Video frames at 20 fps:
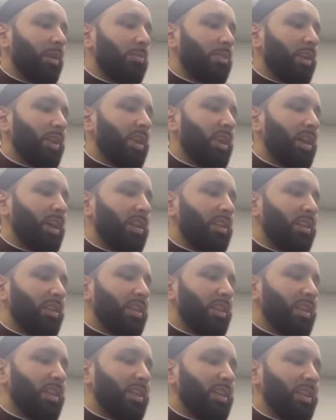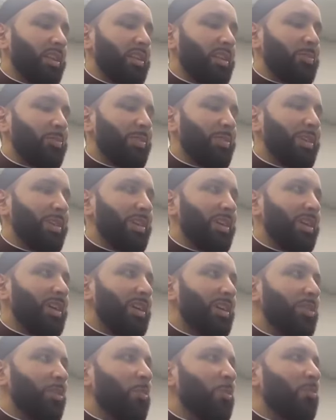alhamdulillah, it, has been,
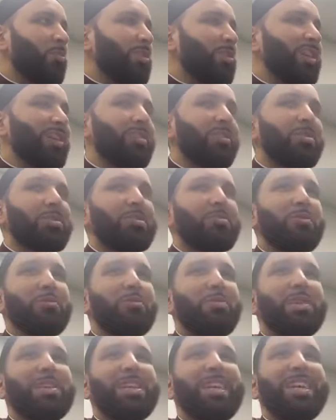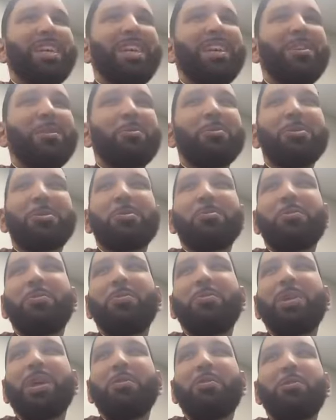uh, hopefully, those who have been taking notes will
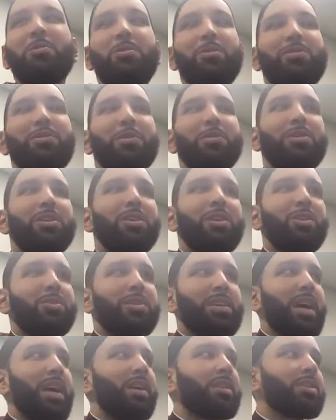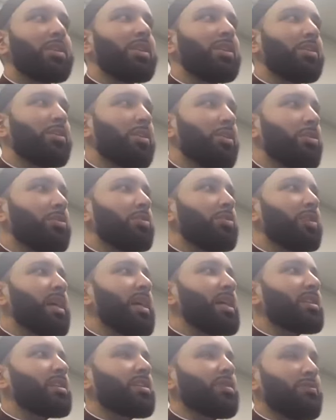be able to review their notes. I actually encourage you
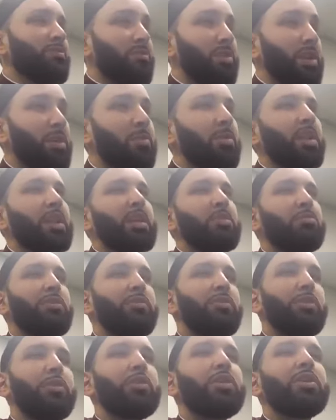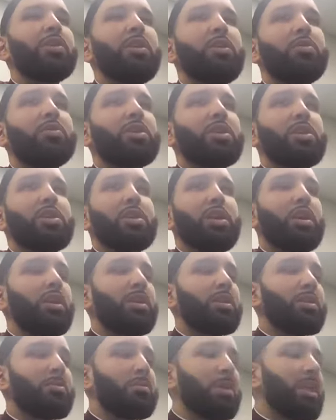guys to frequently review your notes,
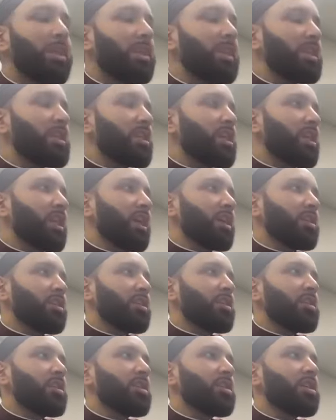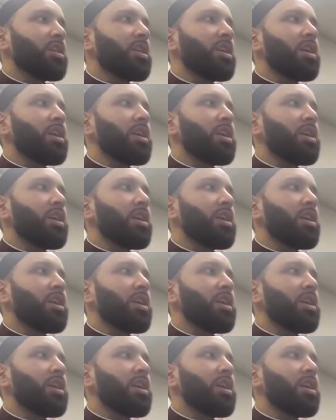inshallah, to make these connections.